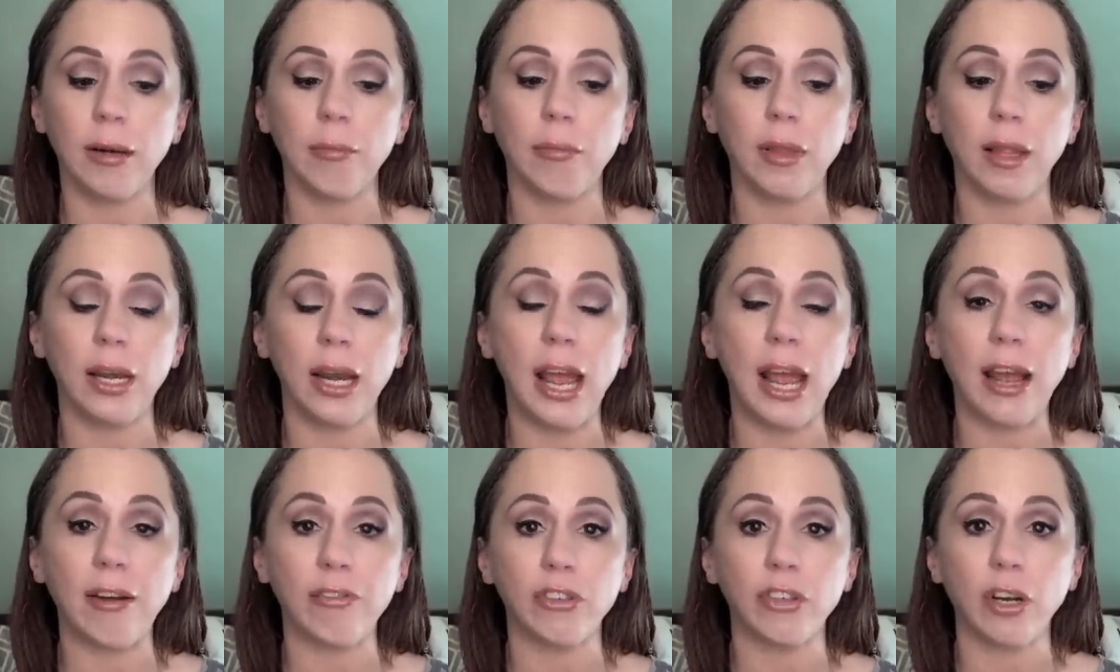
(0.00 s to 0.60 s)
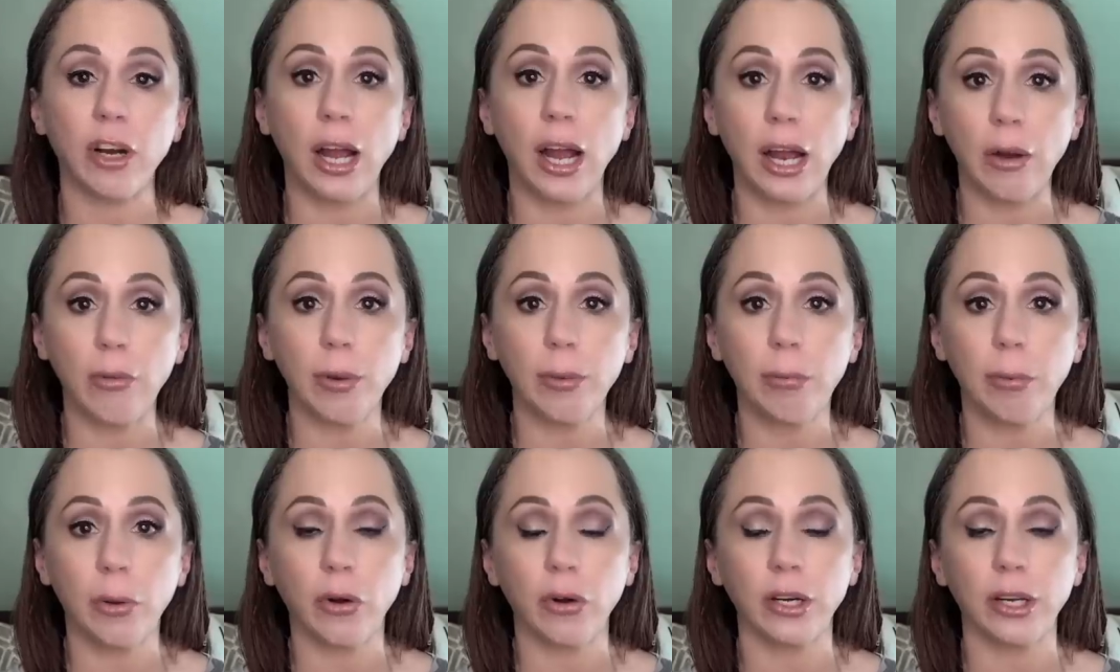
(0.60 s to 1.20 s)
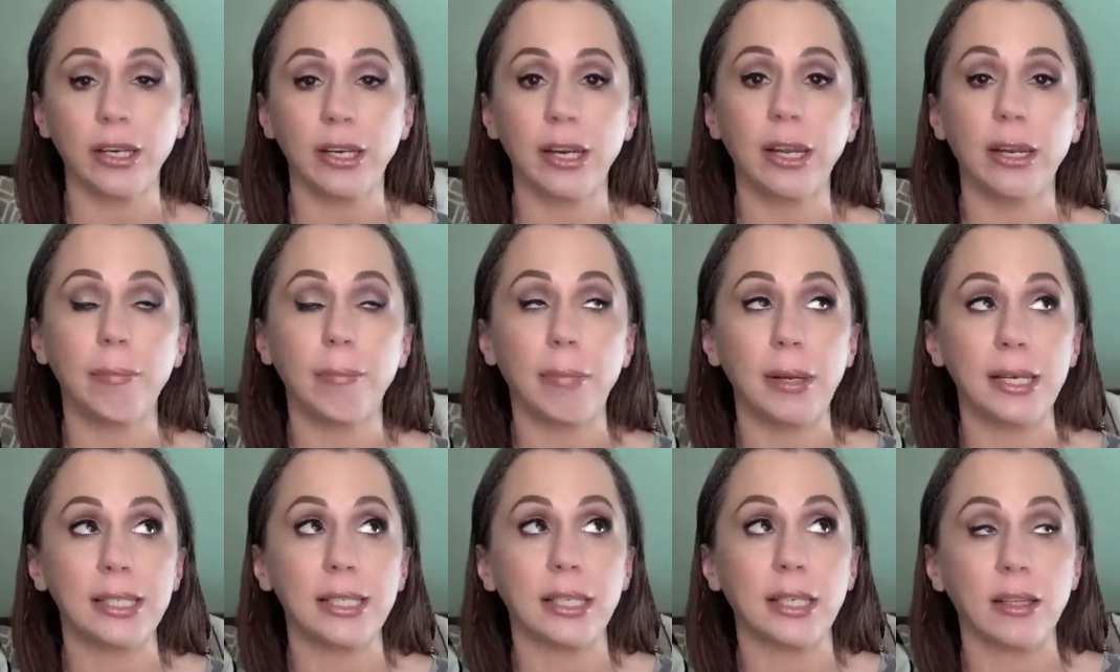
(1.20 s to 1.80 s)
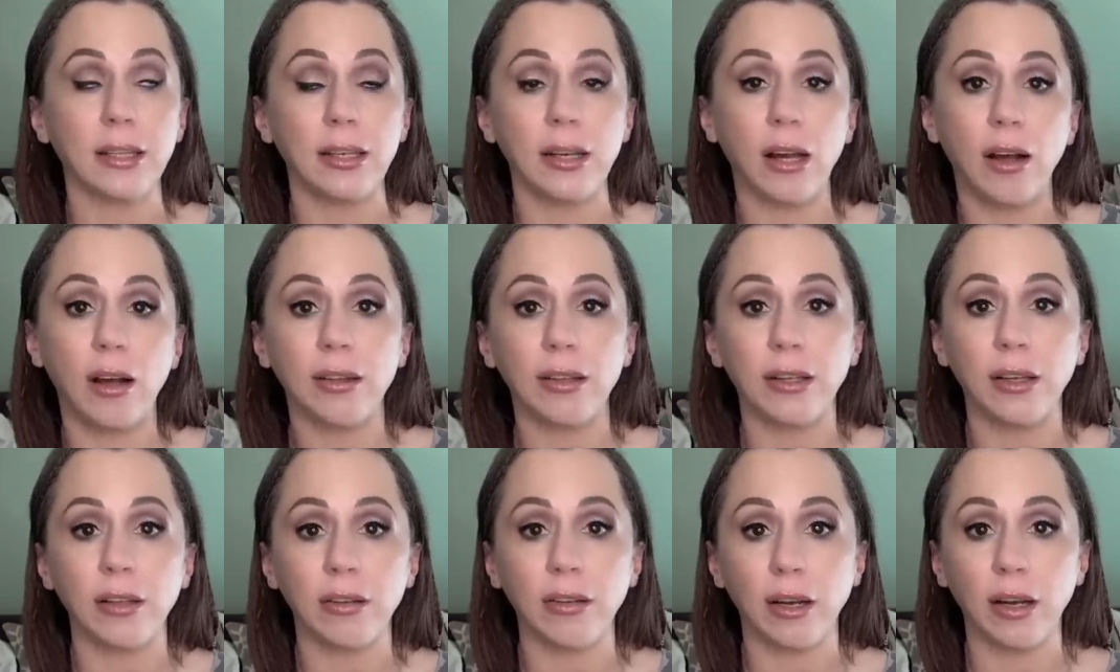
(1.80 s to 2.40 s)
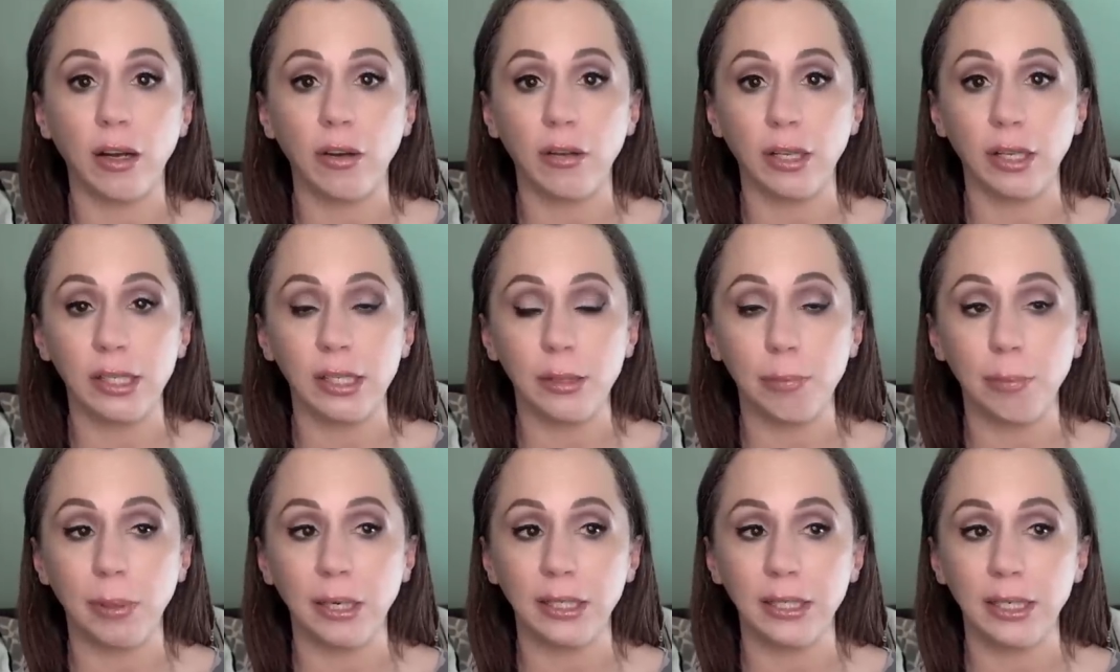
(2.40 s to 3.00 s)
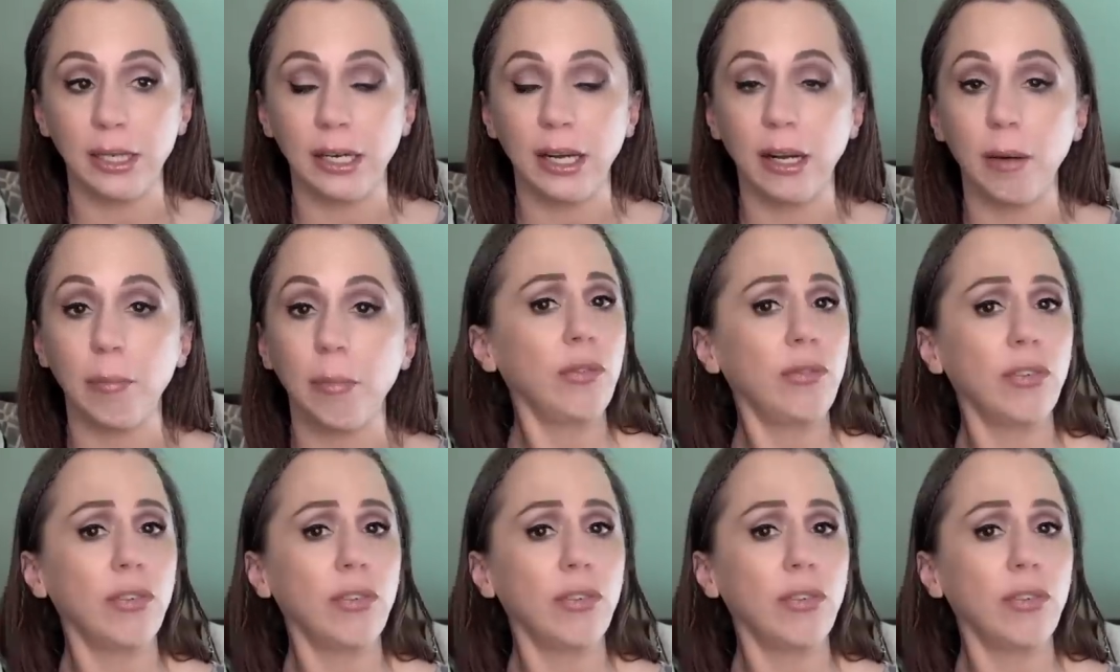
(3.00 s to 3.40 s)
And then after I reported it, basically all the other outlets picked it up.